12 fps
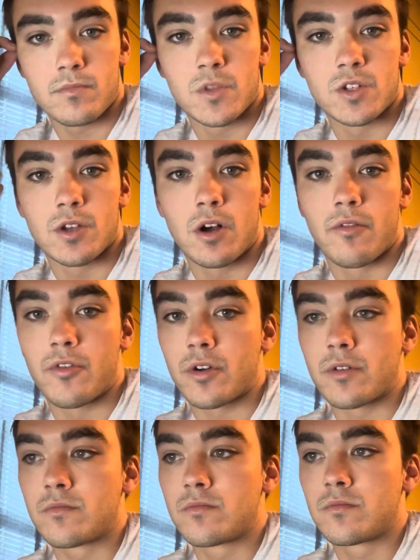
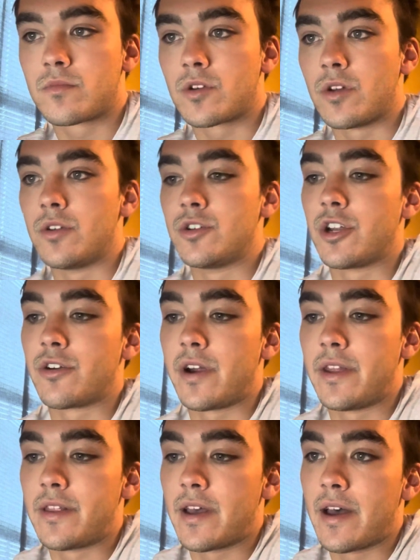solver couldn't
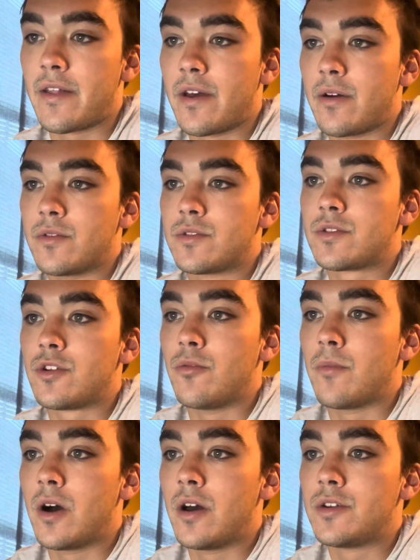generate that. That was too
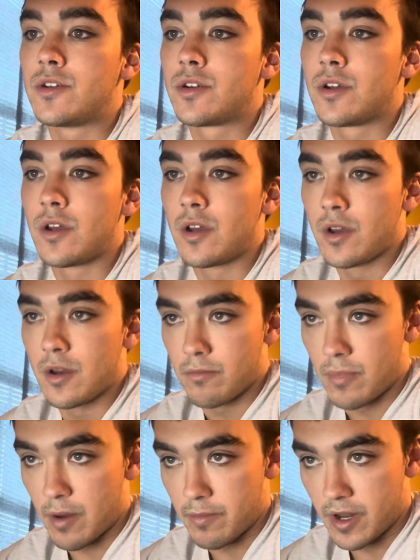much
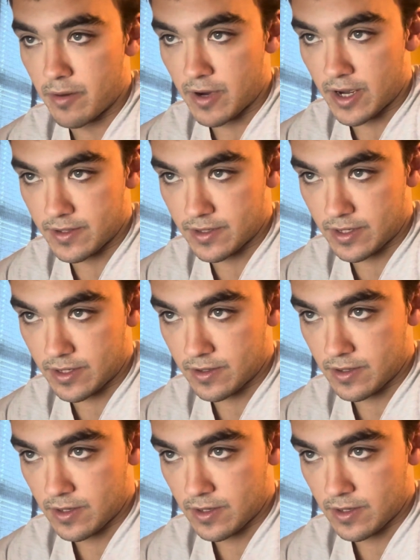by minimizing